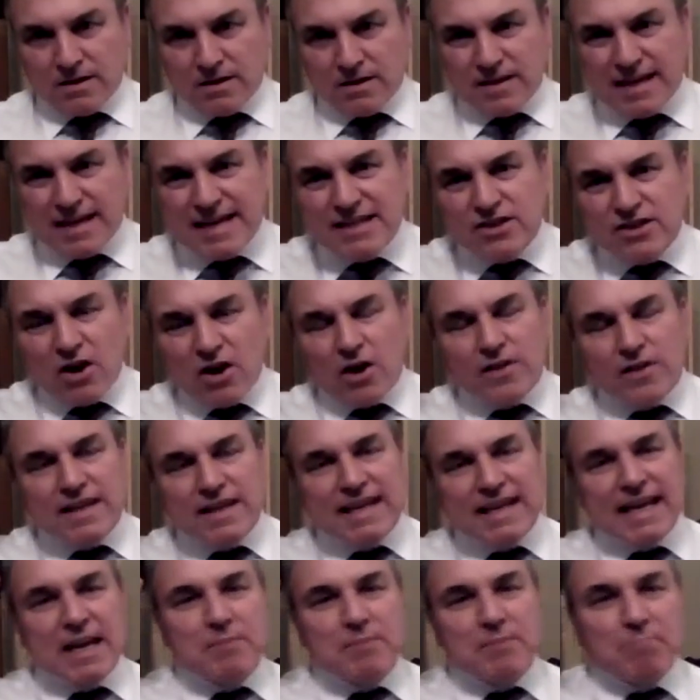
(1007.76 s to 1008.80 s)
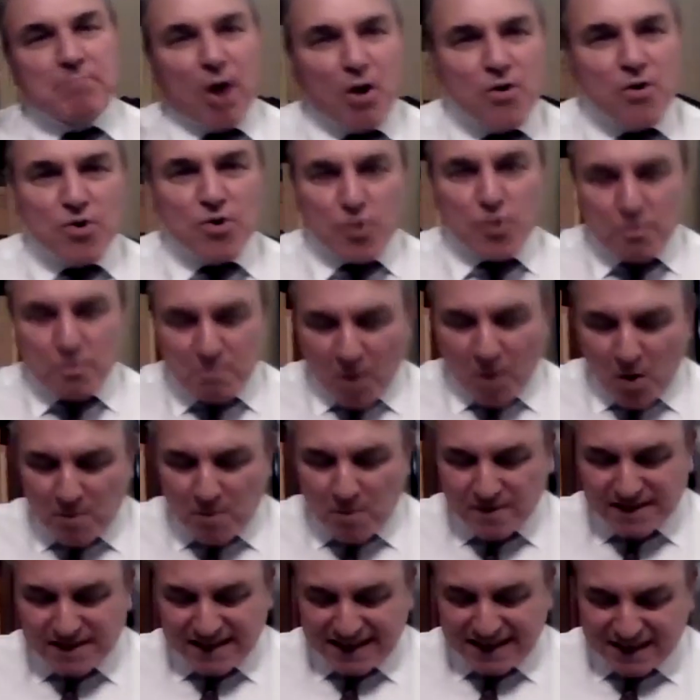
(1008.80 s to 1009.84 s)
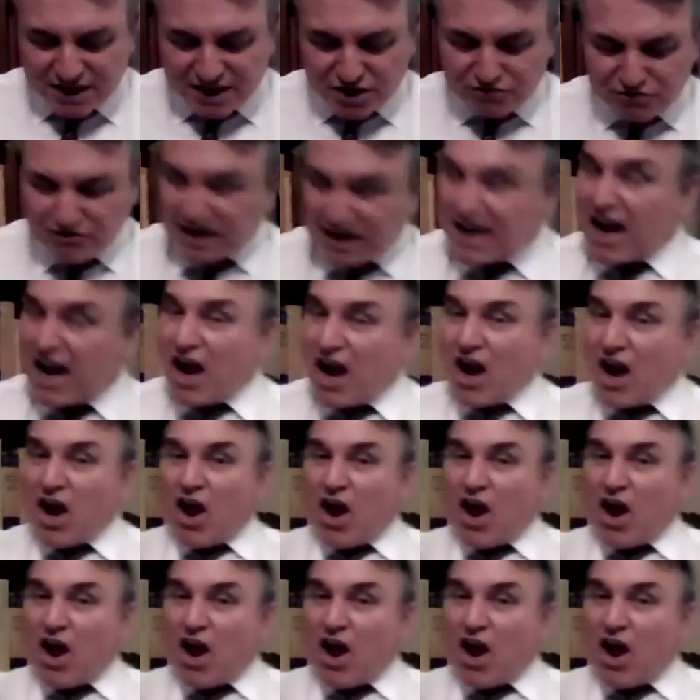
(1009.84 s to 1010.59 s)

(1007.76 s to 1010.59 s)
These are the epochal moments in history